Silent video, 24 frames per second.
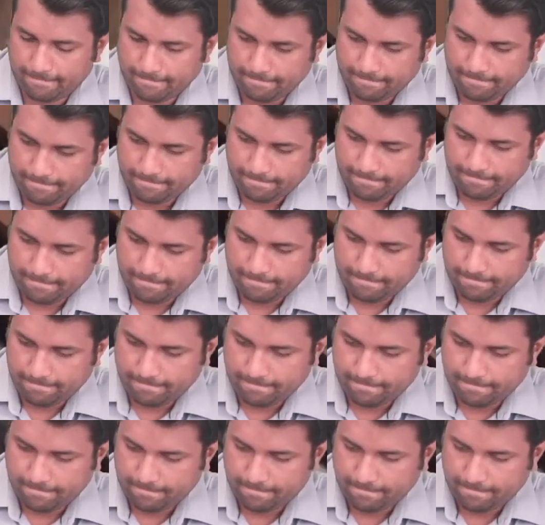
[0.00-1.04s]

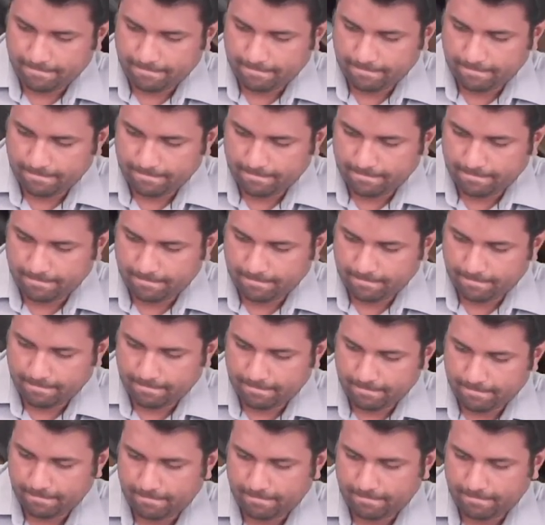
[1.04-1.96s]
No one is speaking in this clip.